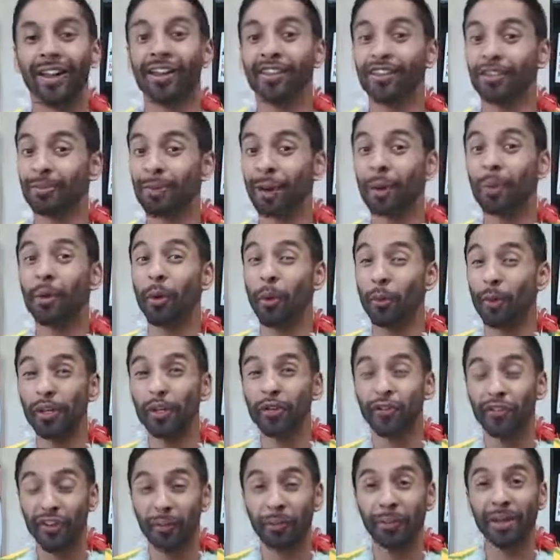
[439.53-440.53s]
So remember what we
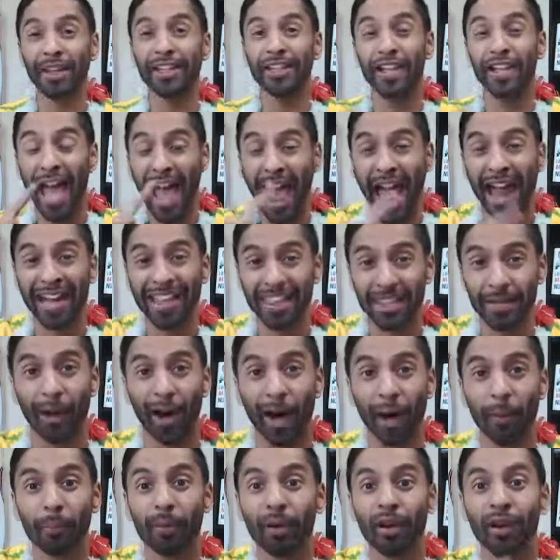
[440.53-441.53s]
do for a mean, you add them
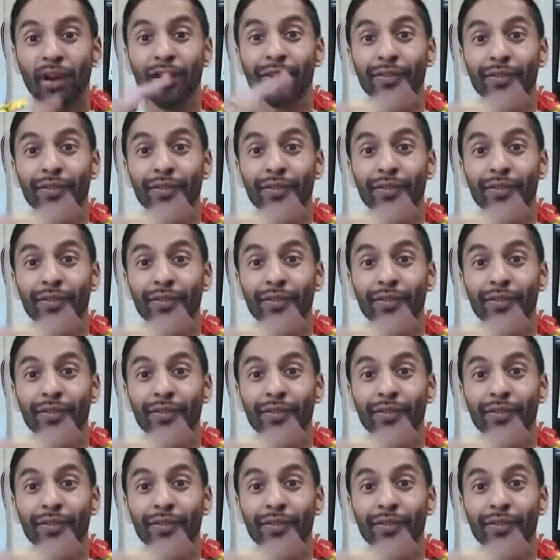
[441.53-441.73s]
up.